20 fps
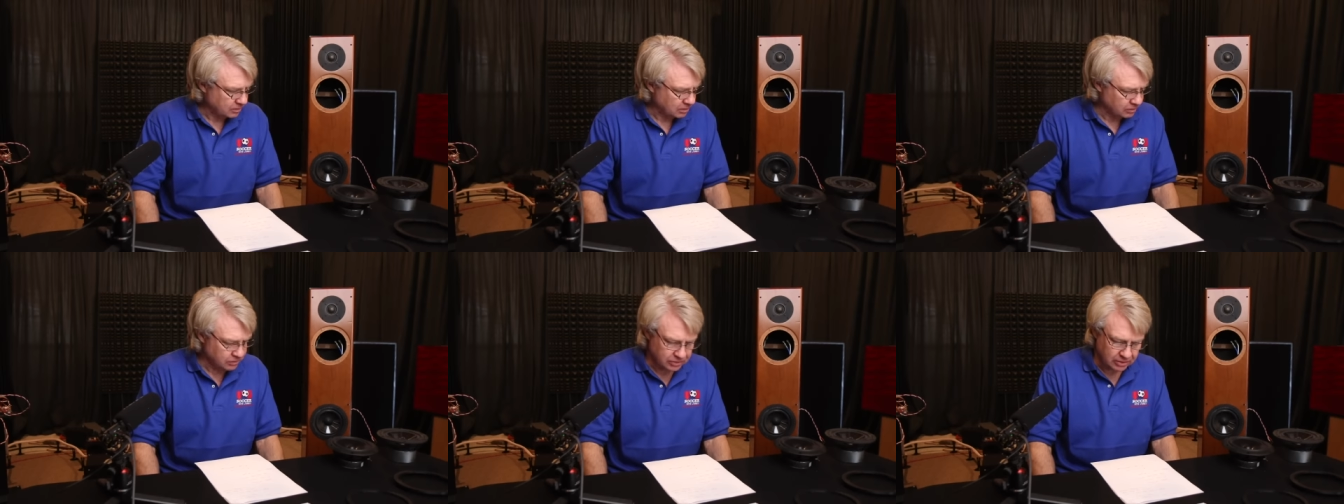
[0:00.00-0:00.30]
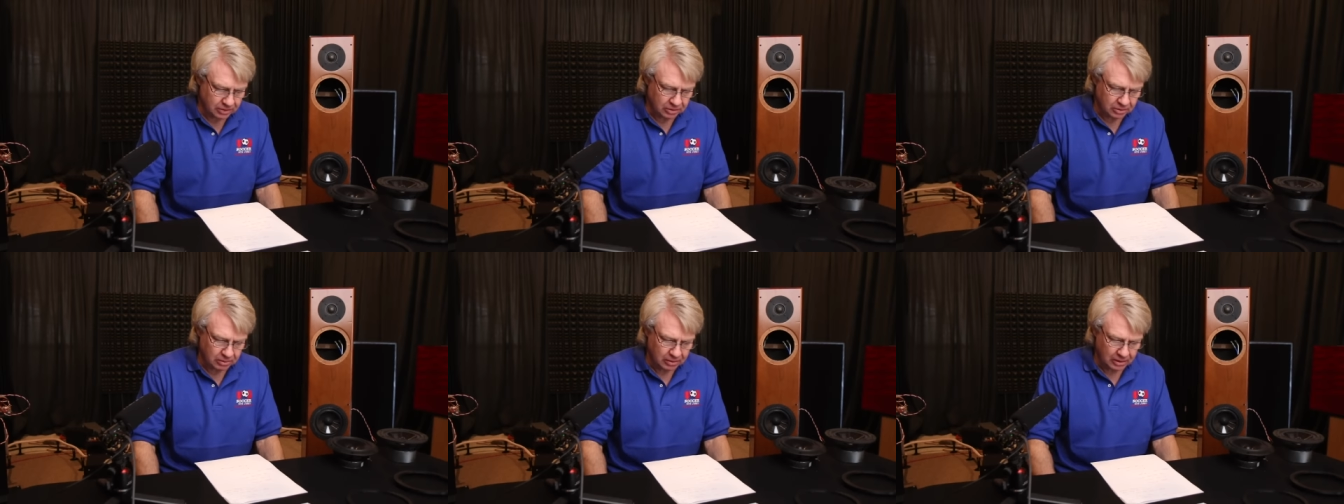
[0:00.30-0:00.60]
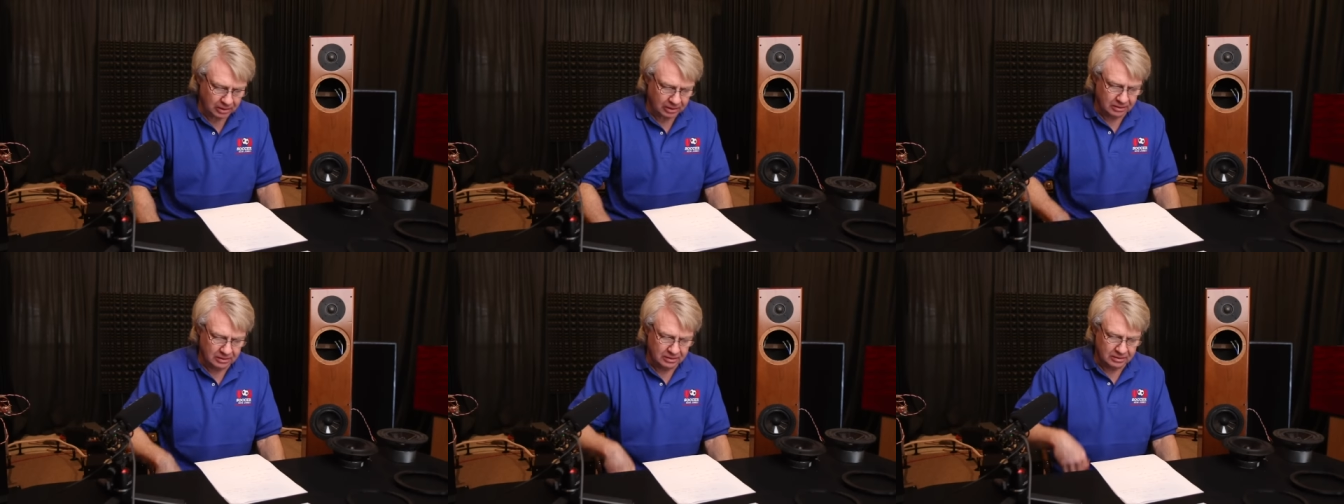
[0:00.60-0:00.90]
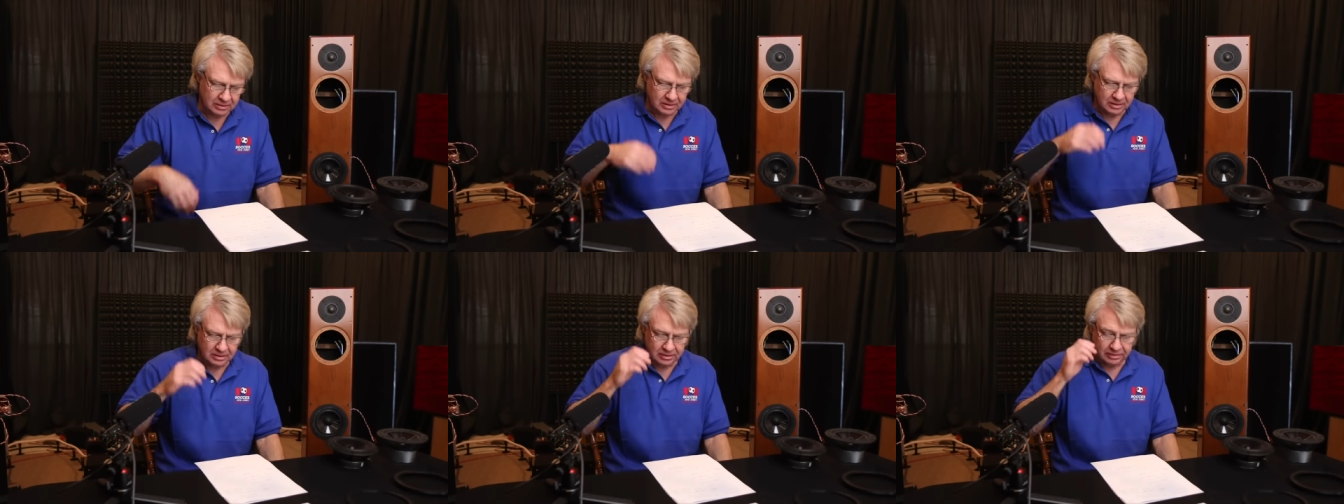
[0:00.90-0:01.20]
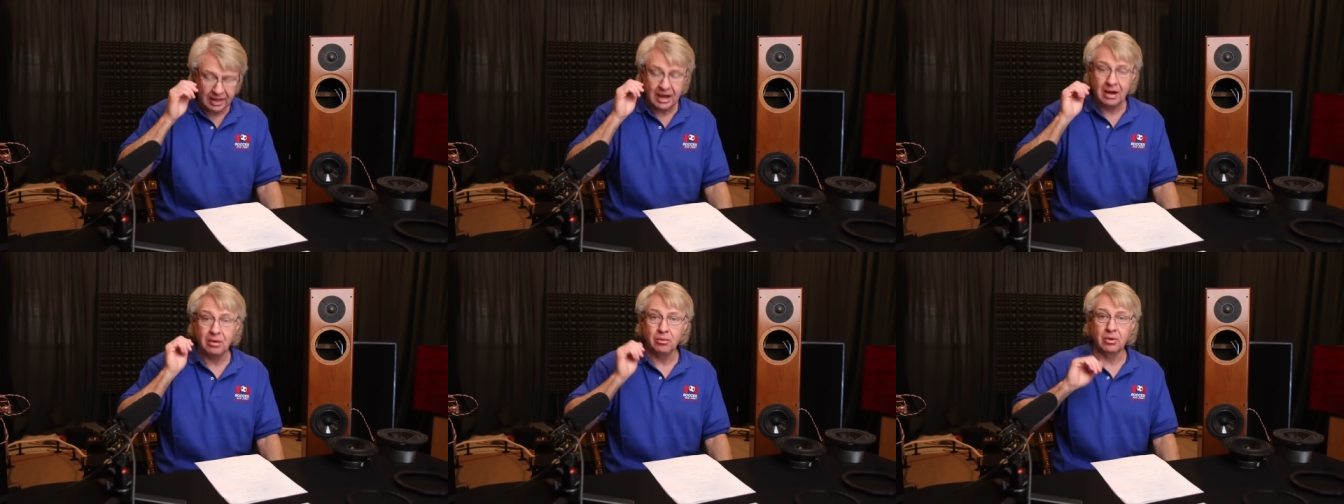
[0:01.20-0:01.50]
So uh,
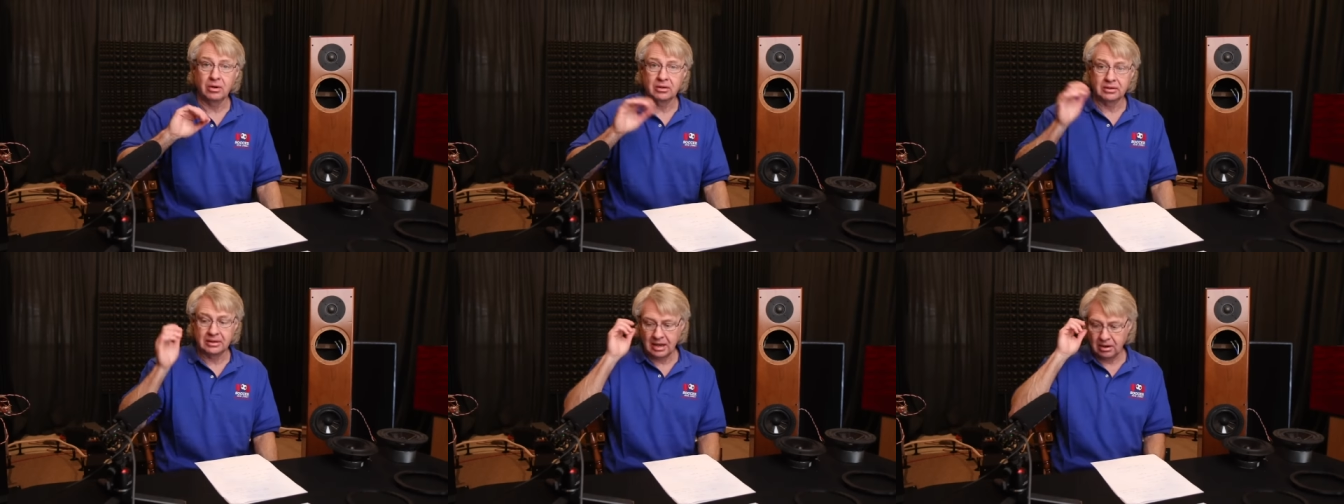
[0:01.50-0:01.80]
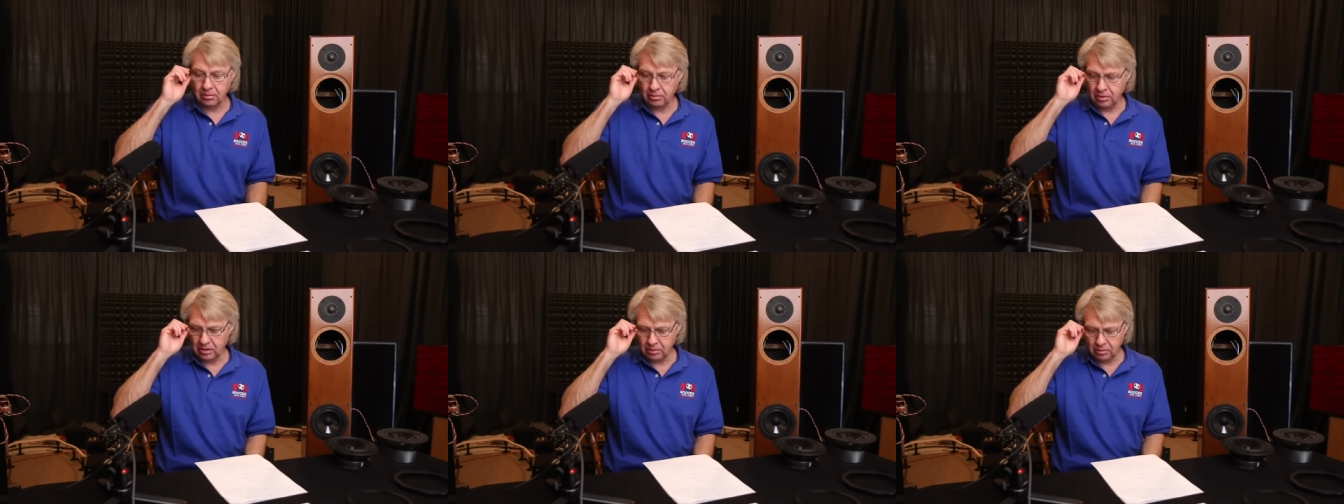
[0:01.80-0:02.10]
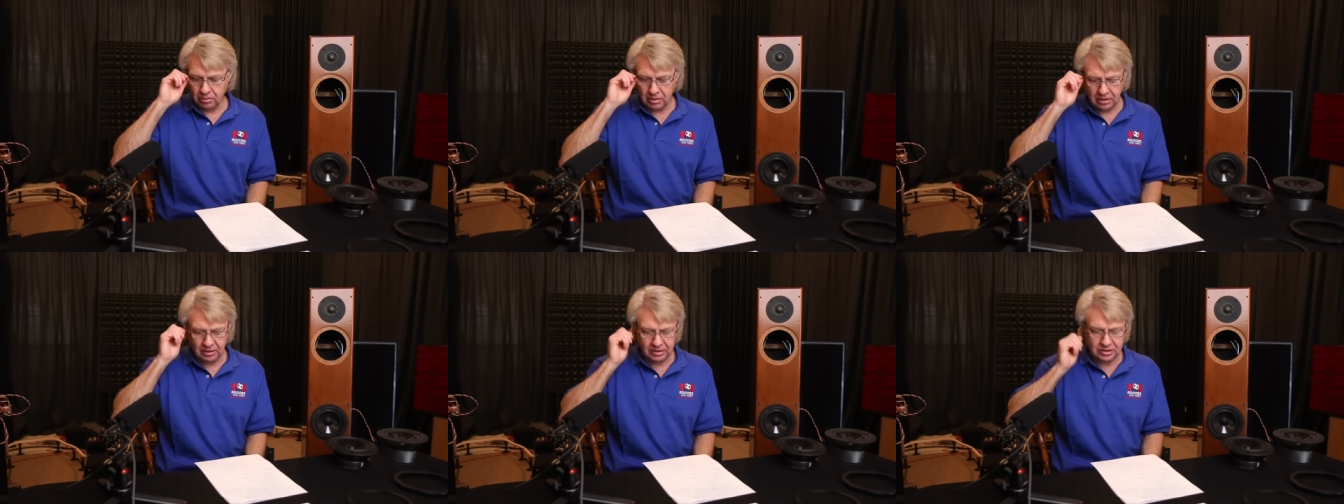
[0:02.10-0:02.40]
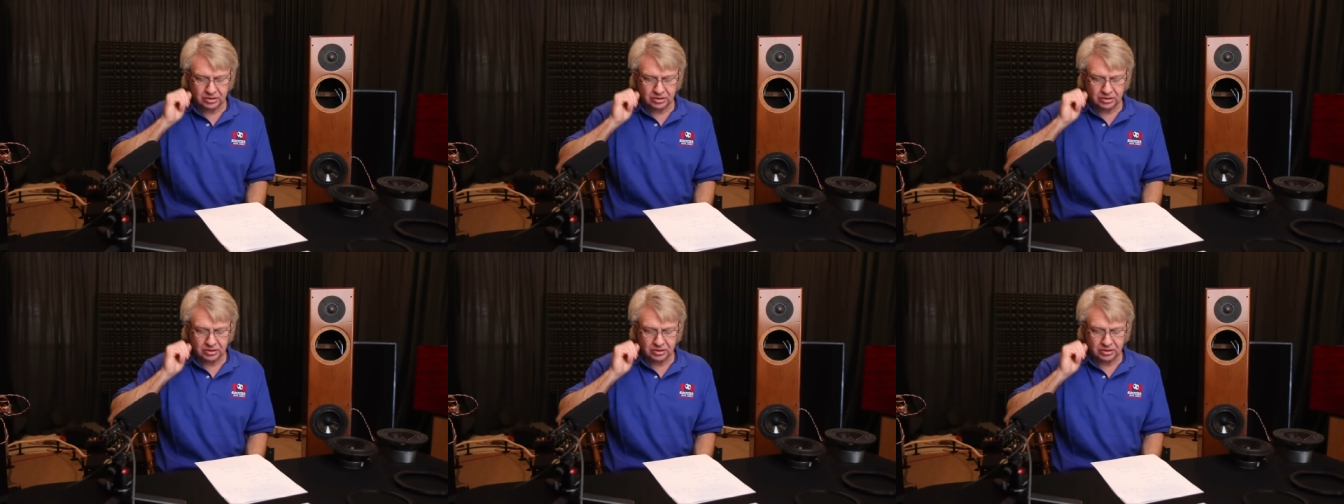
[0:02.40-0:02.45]
that worked out really well.